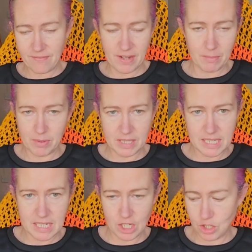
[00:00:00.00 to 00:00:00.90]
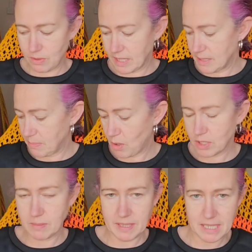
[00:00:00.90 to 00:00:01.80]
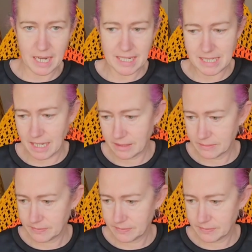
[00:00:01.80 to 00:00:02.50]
can put this tissue in this box a bit tidier.